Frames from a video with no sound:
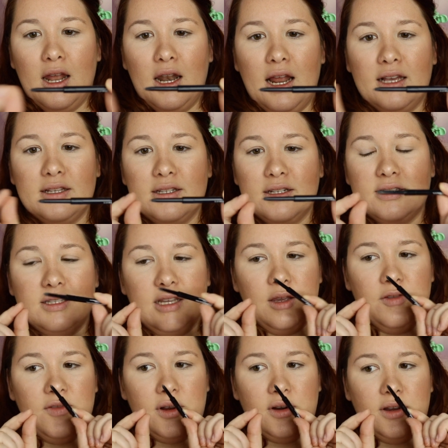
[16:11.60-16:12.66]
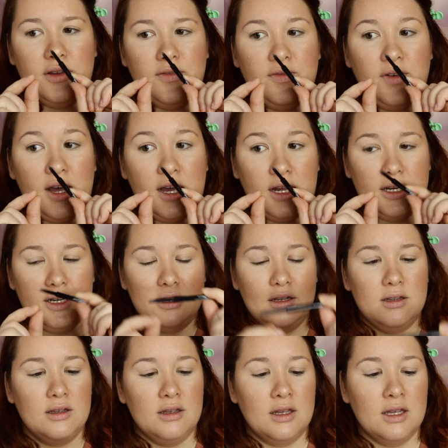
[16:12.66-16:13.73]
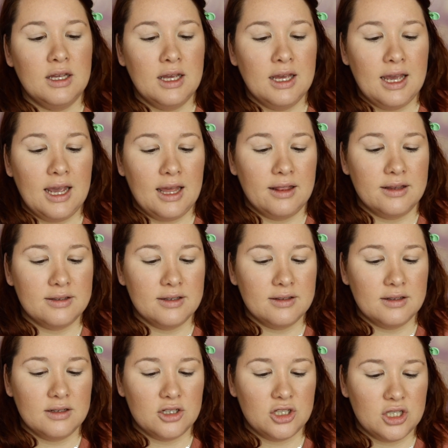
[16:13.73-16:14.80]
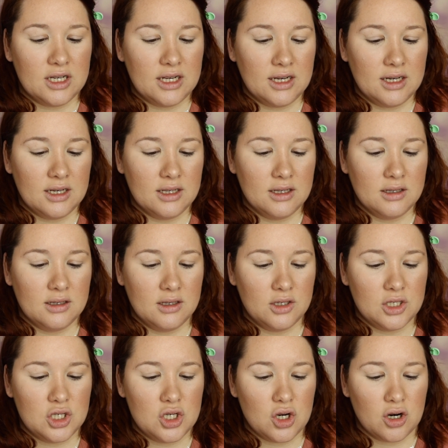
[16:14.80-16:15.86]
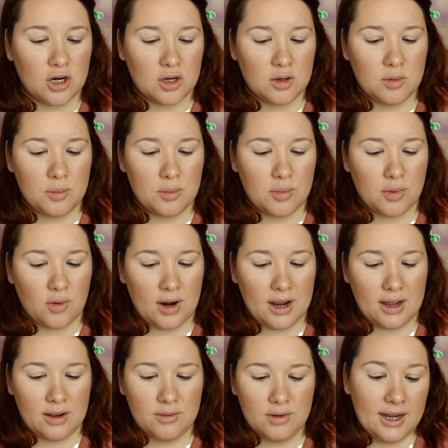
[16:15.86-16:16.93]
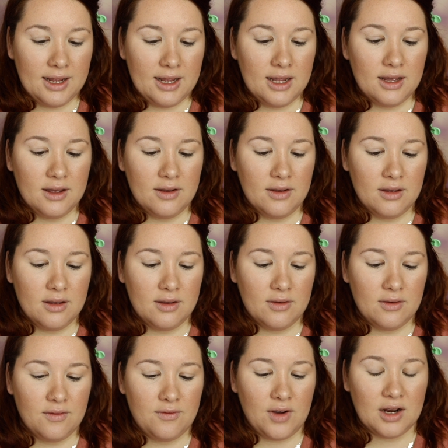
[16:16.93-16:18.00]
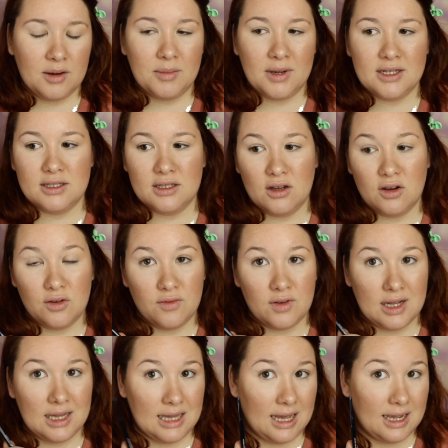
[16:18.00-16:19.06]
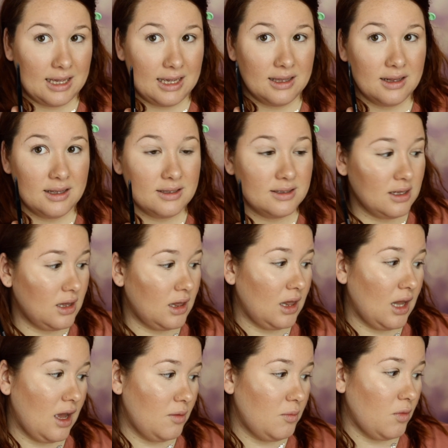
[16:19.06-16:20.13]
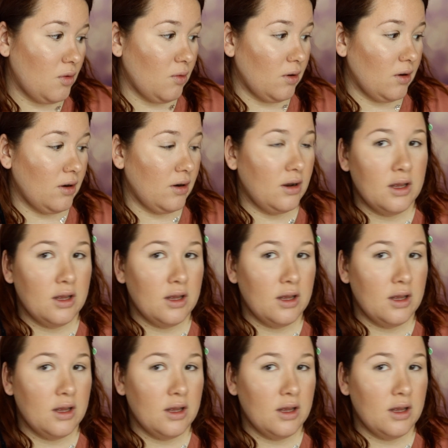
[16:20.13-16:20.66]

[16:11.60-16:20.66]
It has that same very fine, and this is the shade Dark Brown. I find myself liking this a lot more